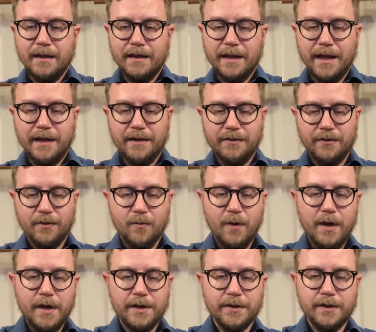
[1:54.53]
How the
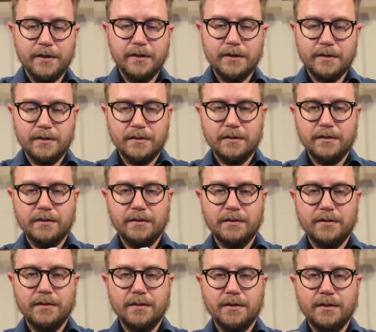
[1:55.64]
water
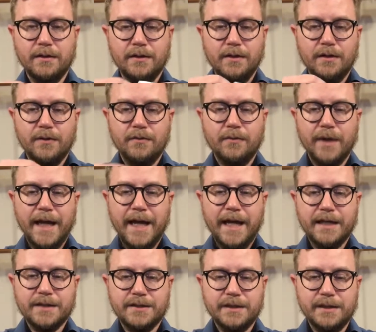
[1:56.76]
will
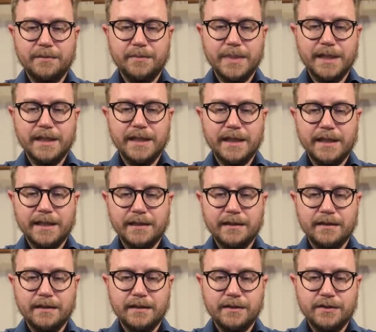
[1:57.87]
actually
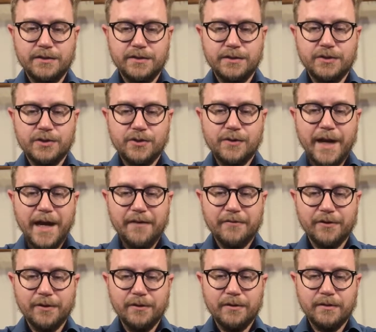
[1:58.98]
begin to
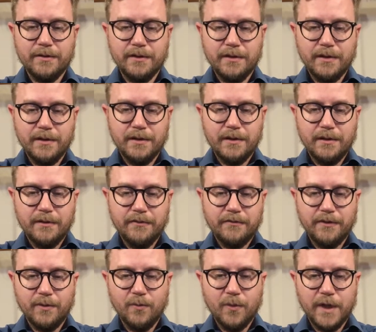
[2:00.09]
travel
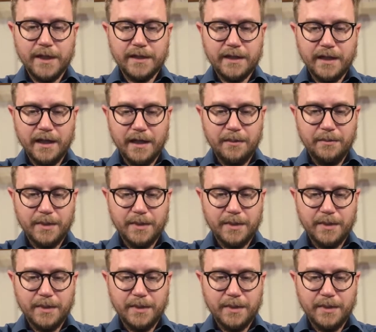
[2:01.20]
from one cup